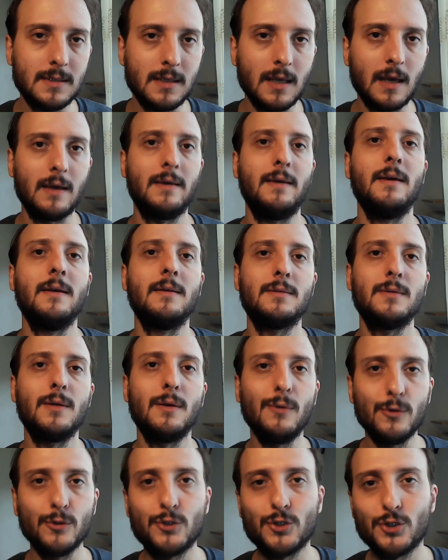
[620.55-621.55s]
tracking
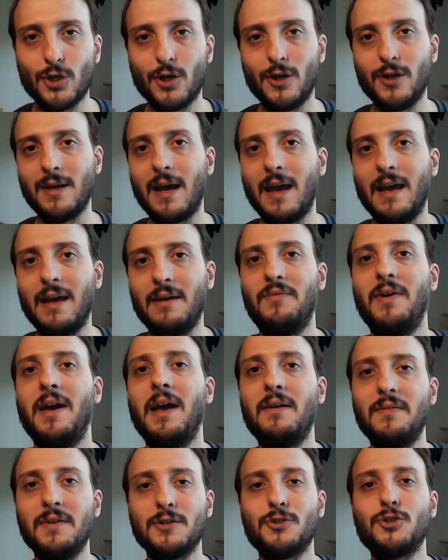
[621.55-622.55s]
solution I have
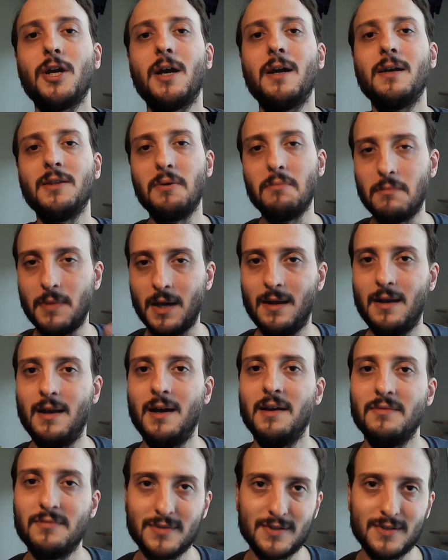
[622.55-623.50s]
ever tried in my life.